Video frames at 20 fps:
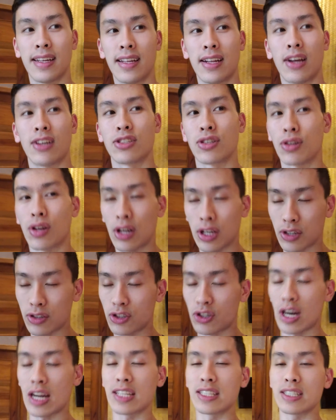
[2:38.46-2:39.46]
That was a lot of
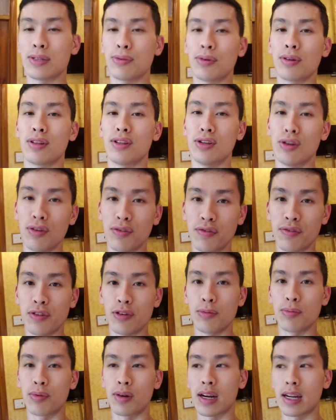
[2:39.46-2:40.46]
transit with no
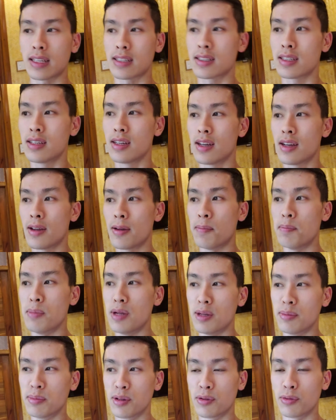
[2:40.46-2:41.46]
food breaks,
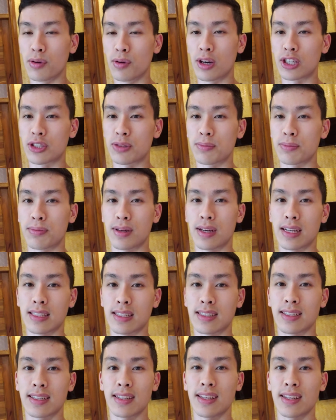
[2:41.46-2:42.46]
minimal washroom
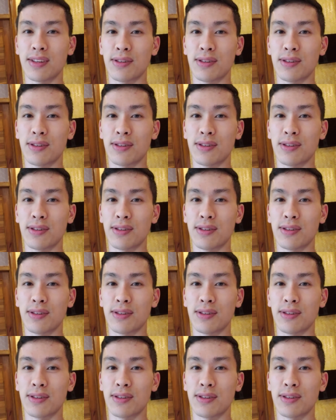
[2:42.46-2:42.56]
breaks.